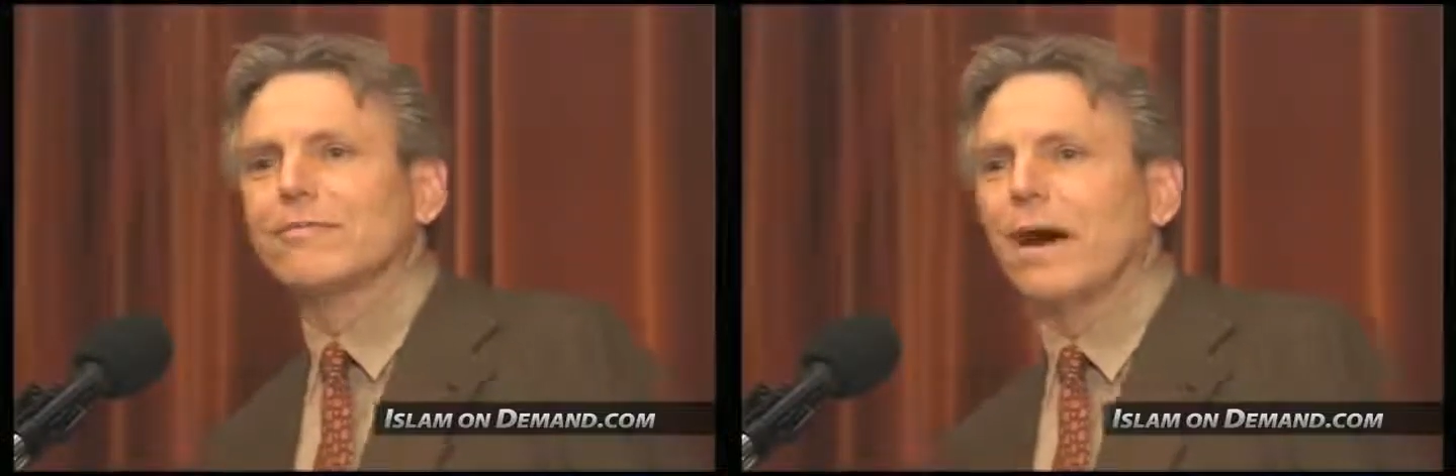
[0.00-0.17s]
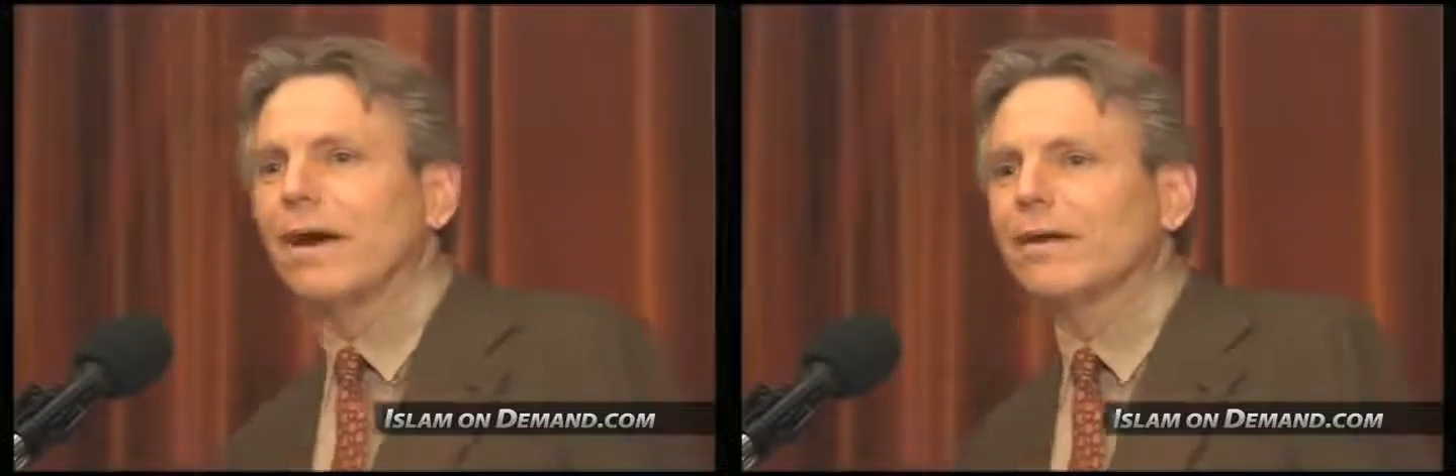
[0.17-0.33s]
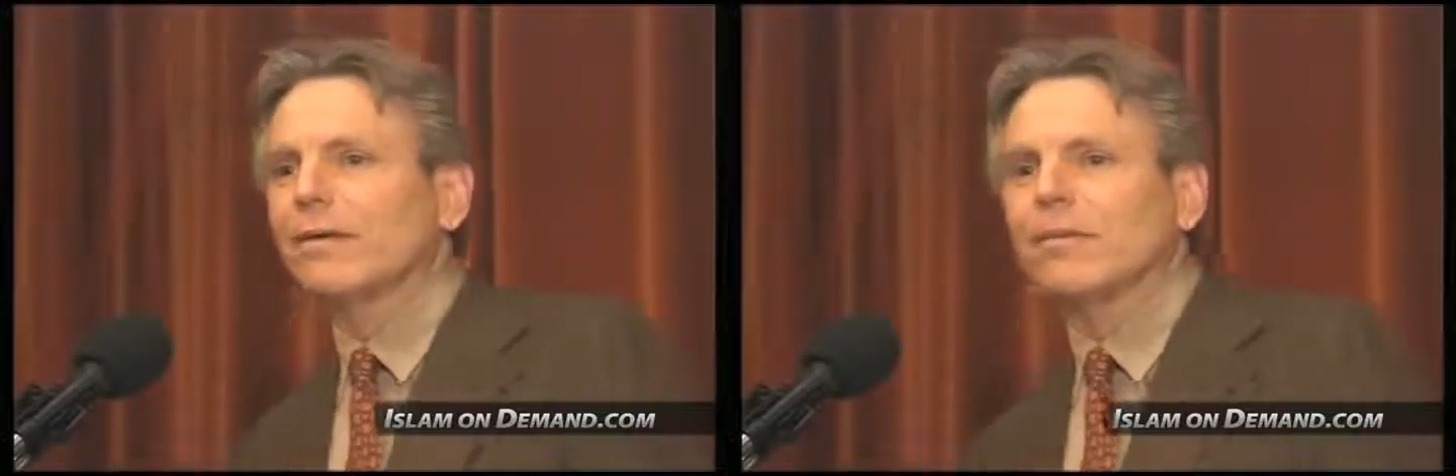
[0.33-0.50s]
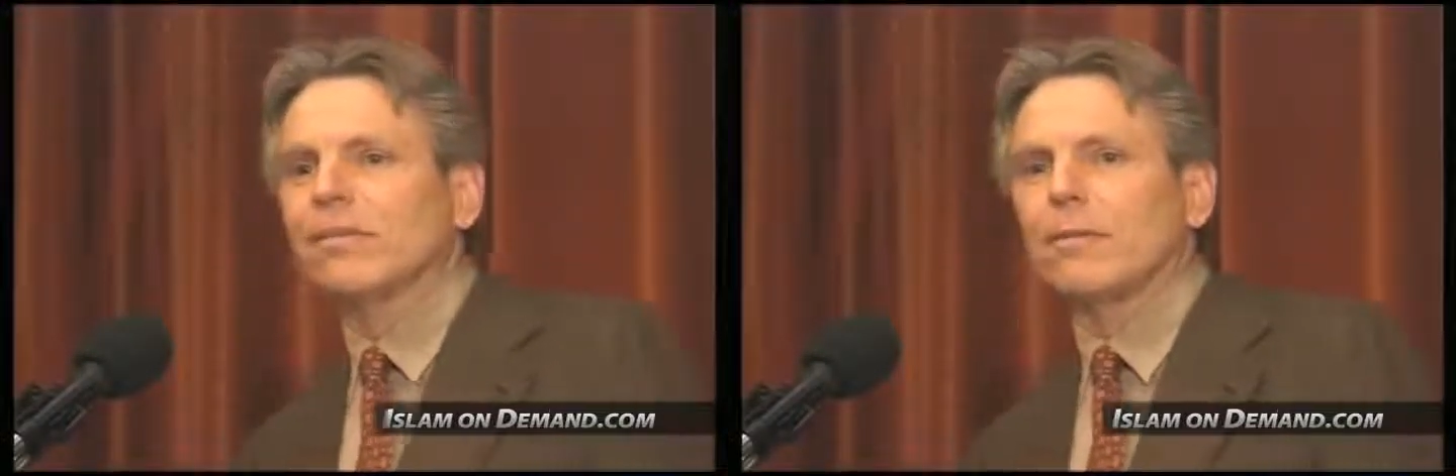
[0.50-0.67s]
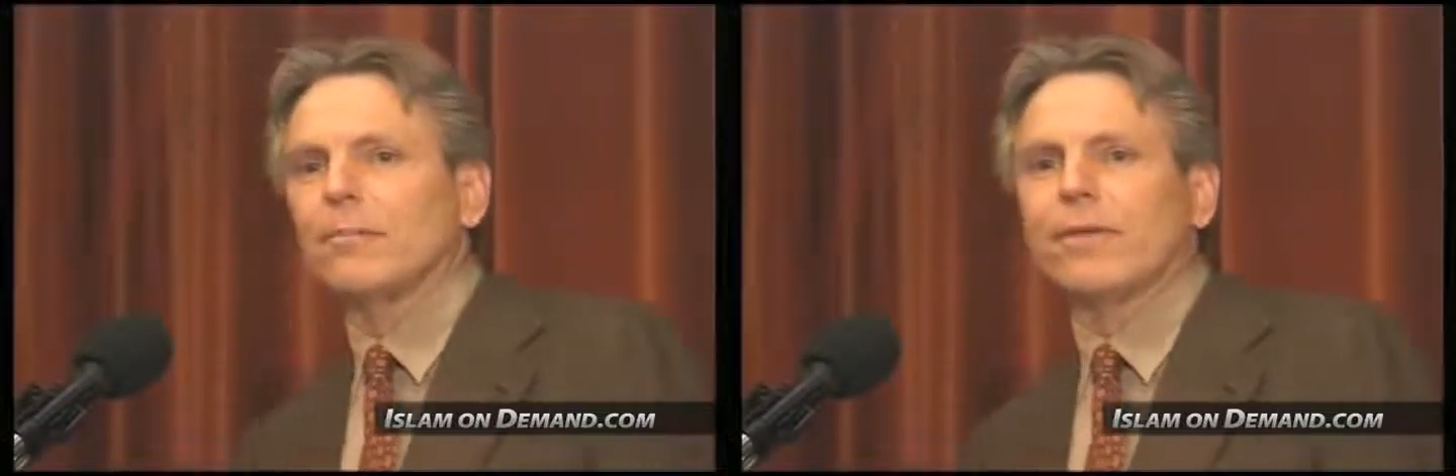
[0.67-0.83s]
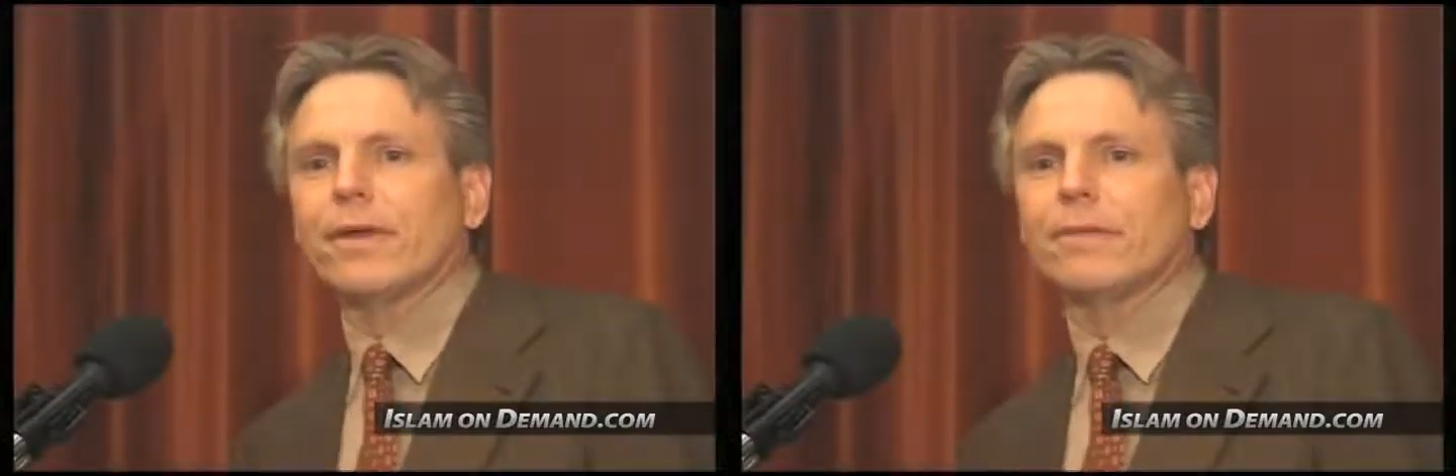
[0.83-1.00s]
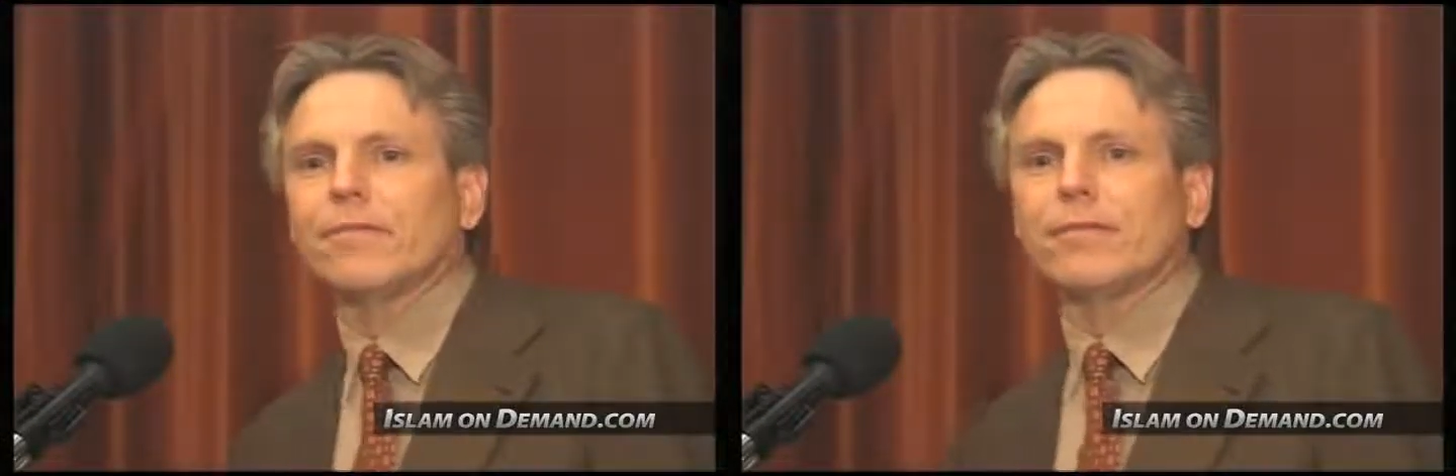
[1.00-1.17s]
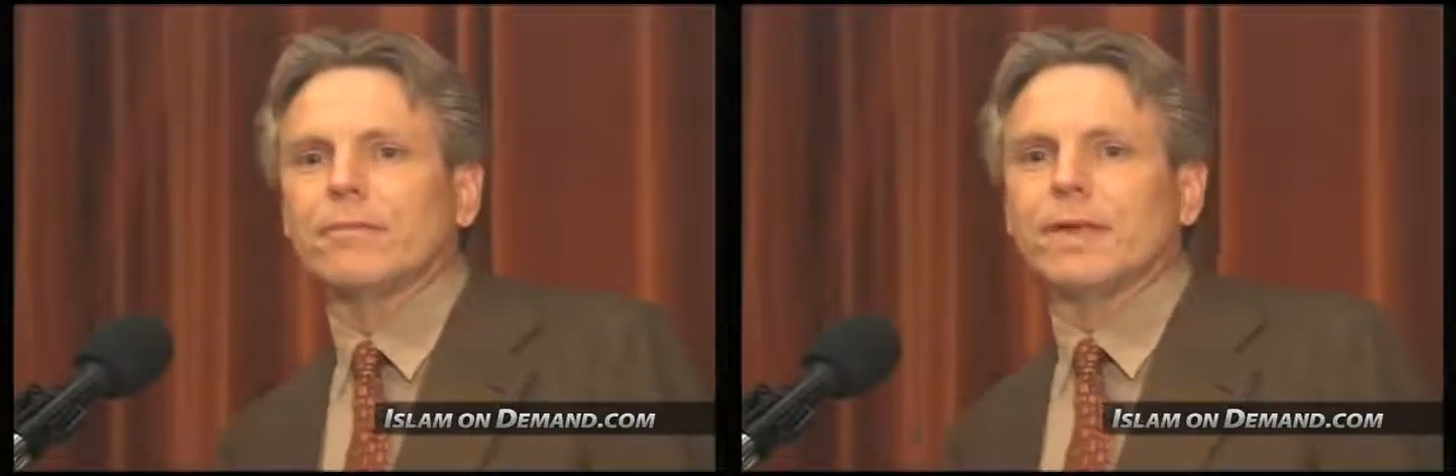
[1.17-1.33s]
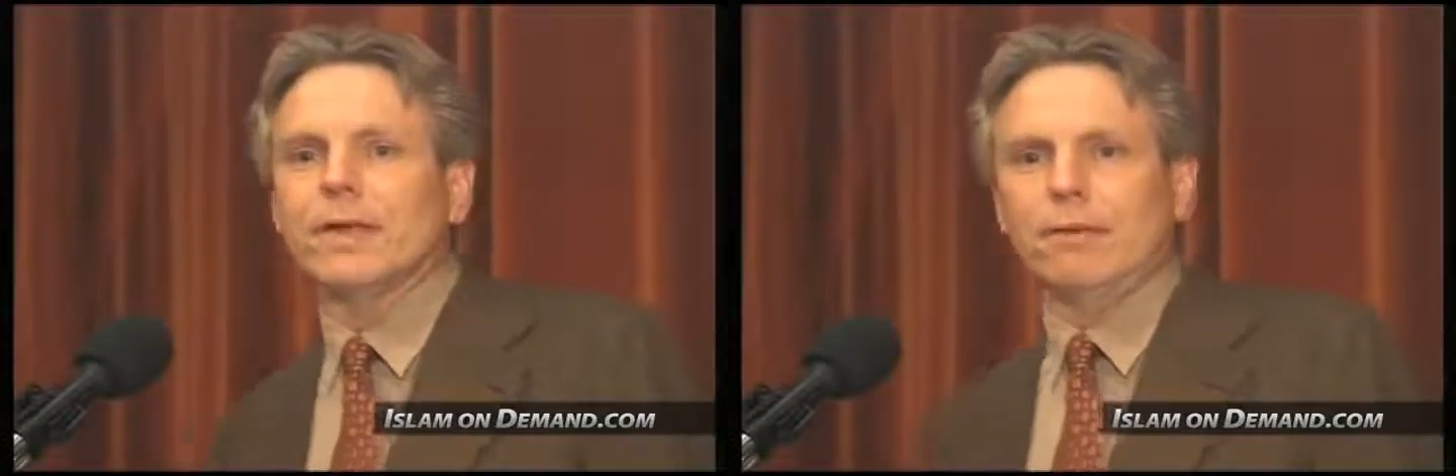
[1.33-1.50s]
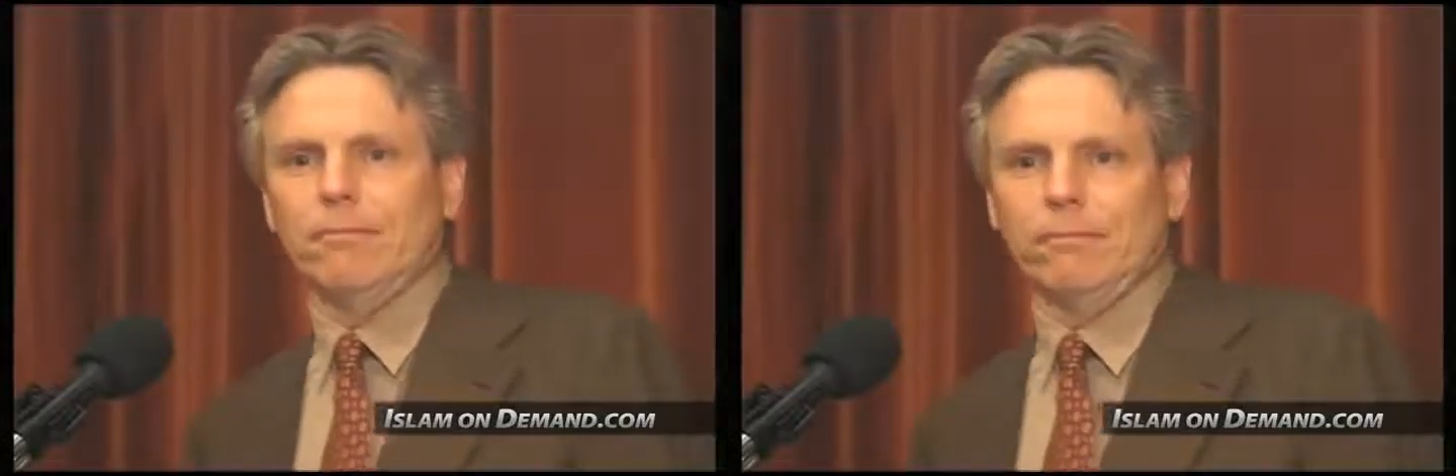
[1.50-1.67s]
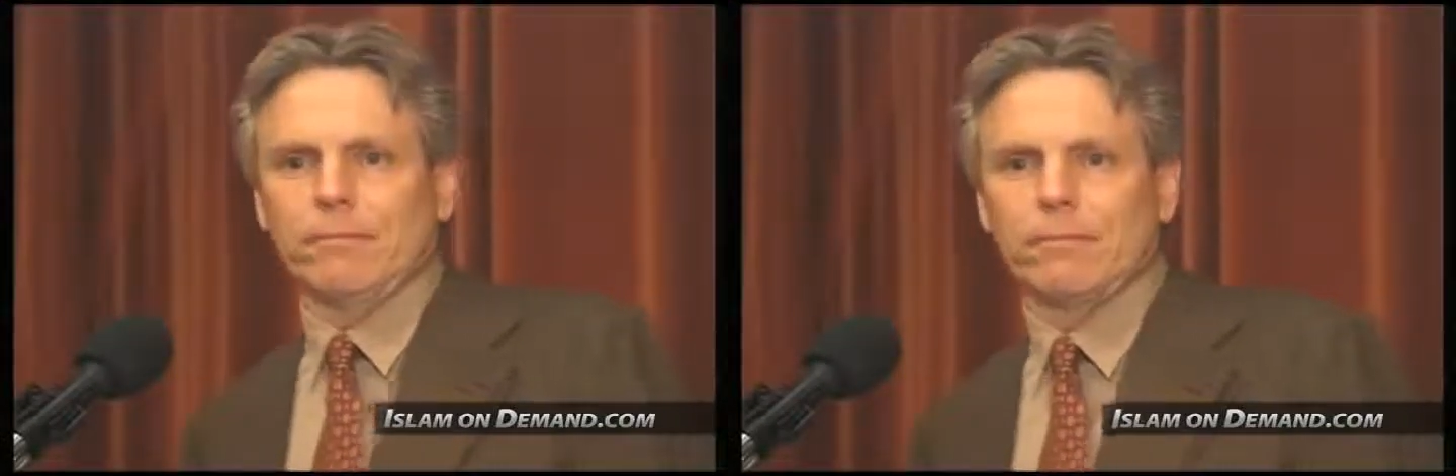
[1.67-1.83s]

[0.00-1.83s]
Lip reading: miles separated from him.